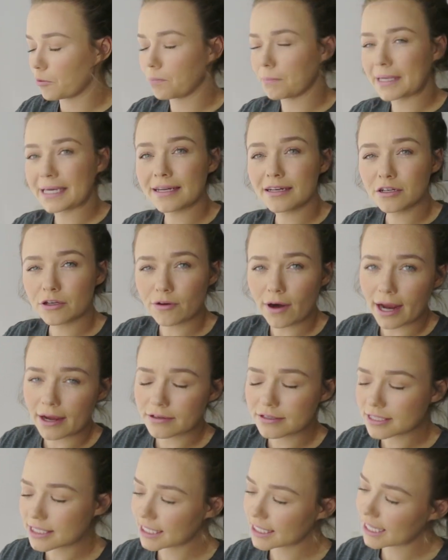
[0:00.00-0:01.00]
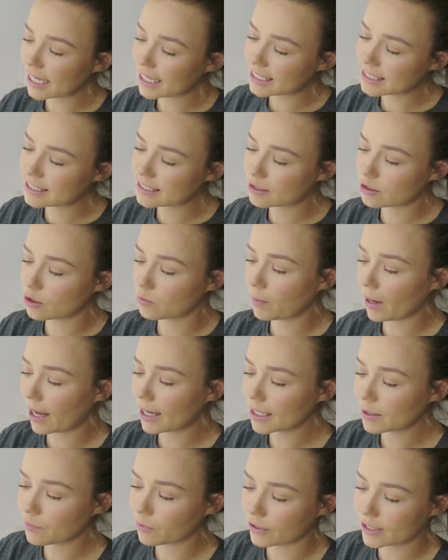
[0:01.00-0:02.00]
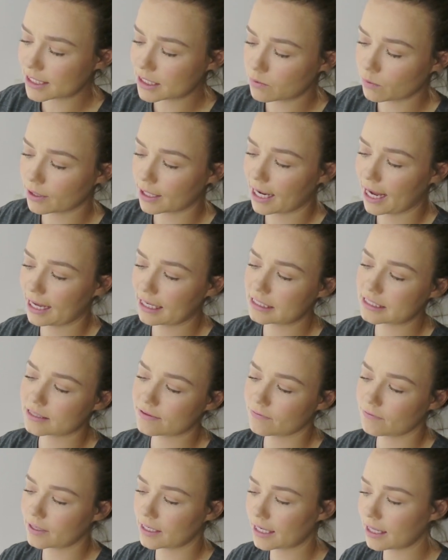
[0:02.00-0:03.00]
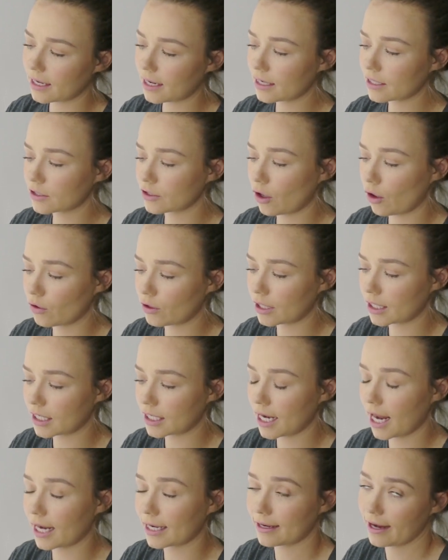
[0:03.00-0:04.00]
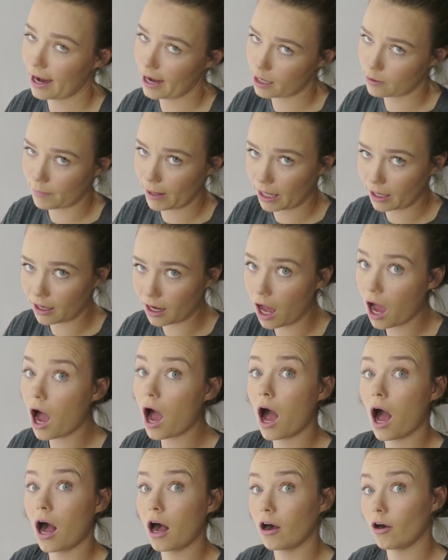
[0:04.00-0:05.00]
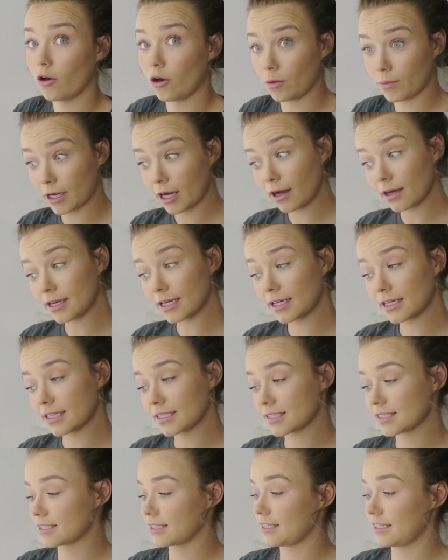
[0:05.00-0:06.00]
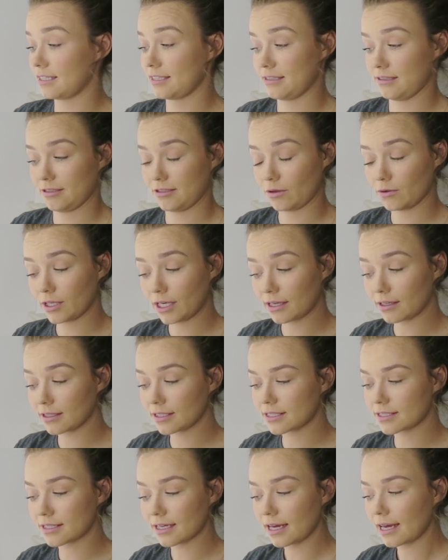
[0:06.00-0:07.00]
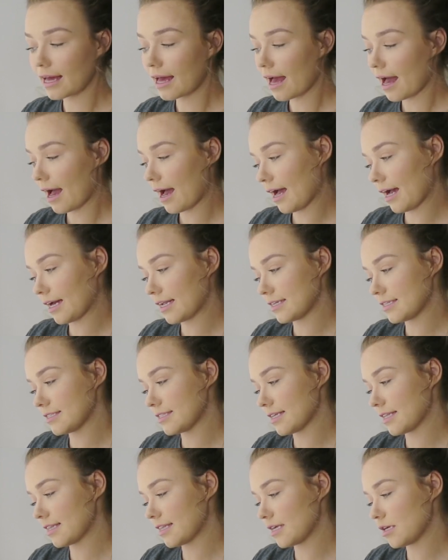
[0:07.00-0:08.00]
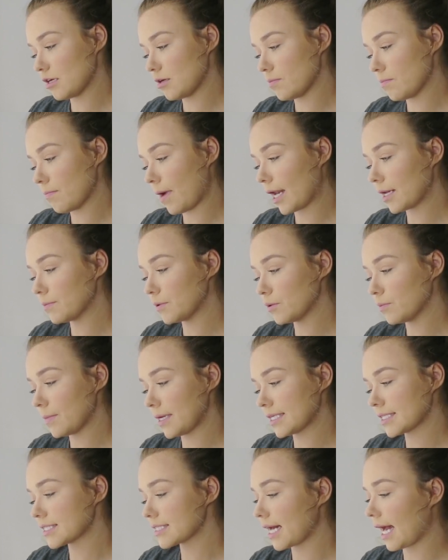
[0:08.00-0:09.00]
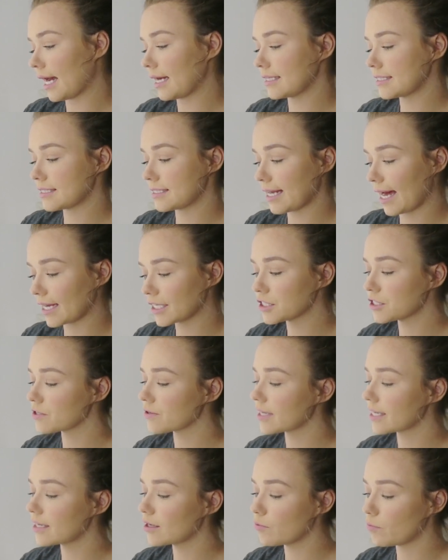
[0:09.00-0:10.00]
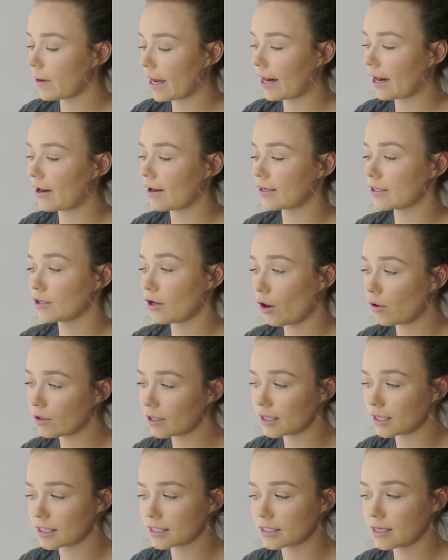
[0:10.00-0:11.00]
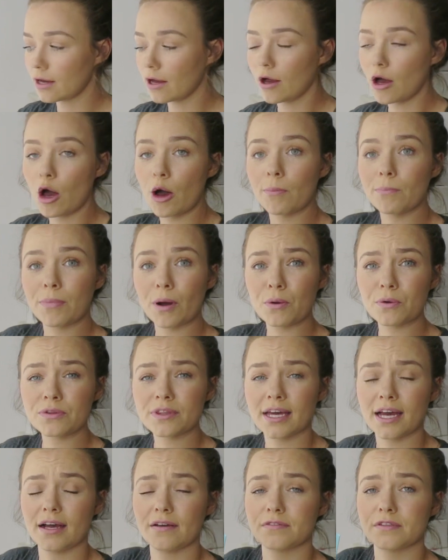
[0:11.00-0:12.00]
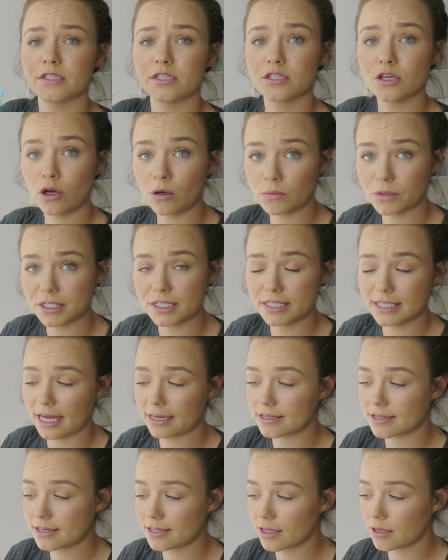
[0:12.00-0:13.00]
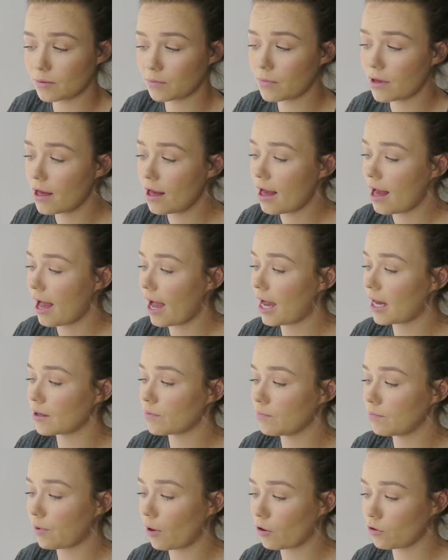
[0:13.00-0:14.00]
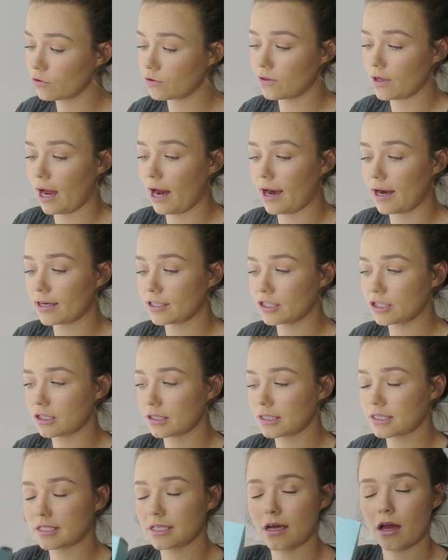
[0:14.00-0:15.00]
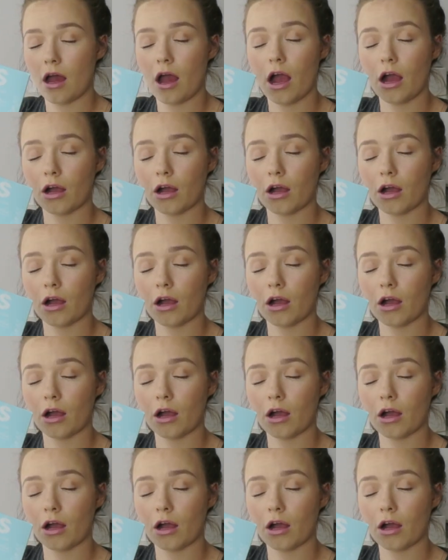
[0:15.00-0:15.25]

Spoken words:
middle ground, I guess. The Bali Breeze one has vanilla, coconut, and caramel. Oh my goodness, that's so nice. And the Malibu Mist has tangerine, pear, and coconut. Both have so much scent to them, and both are just